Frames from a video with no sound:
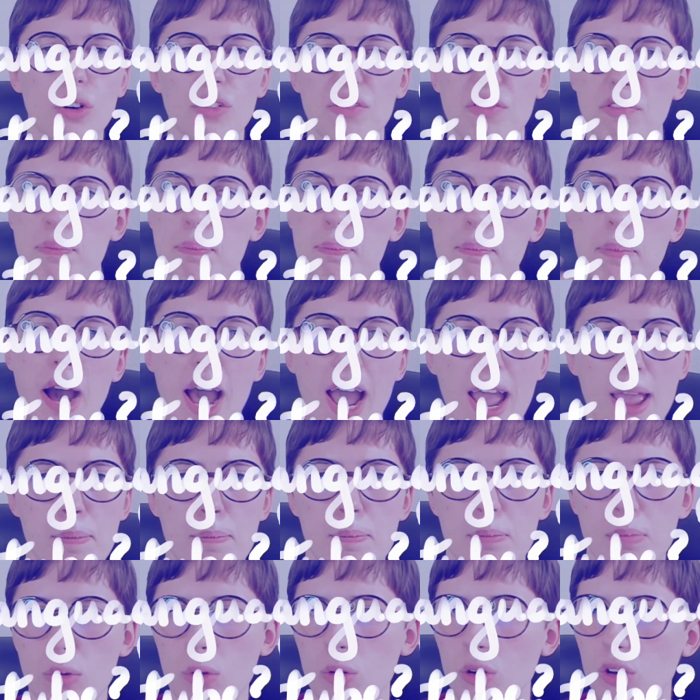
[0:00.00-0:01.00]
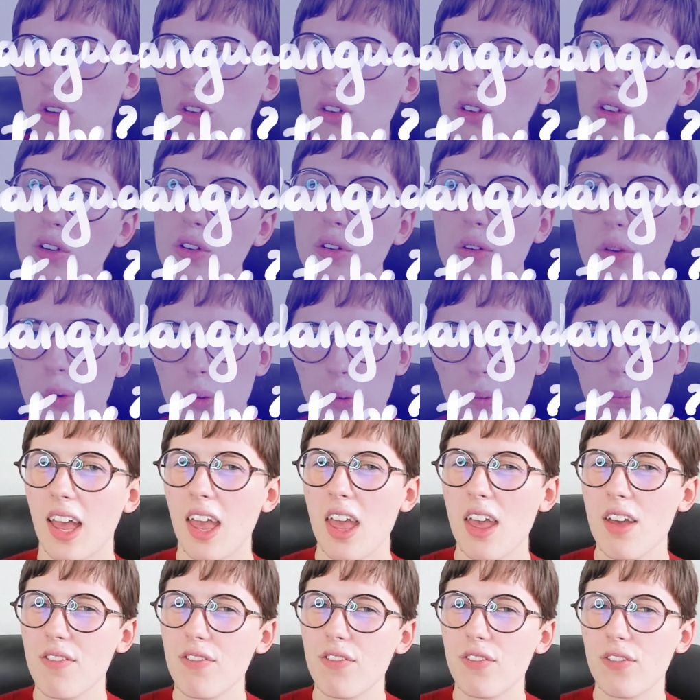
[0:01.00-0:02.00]
of pipe or tube.
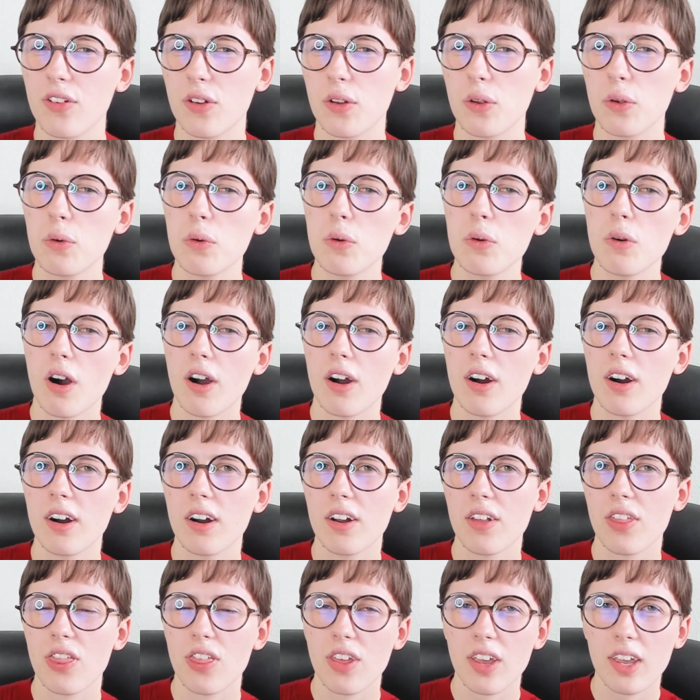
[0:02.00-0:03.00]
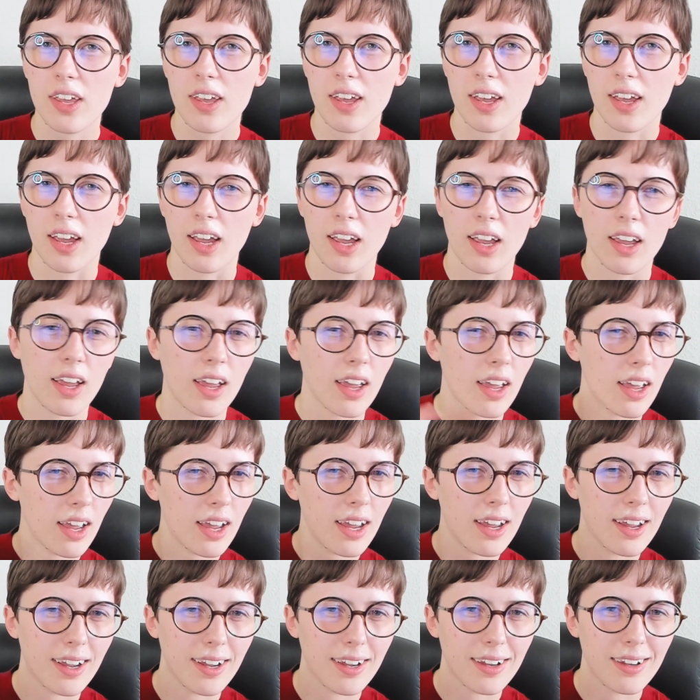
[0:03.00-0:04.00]
If you are thinking,
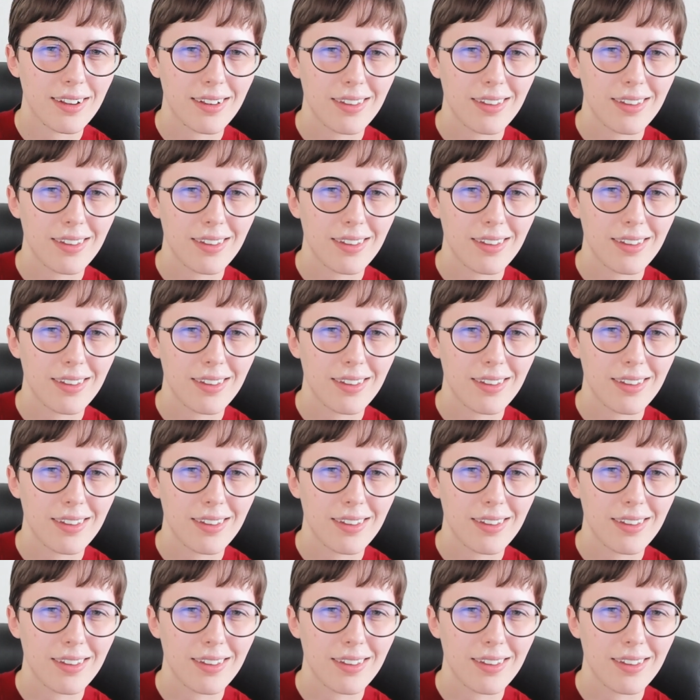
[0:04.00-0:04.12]
hey,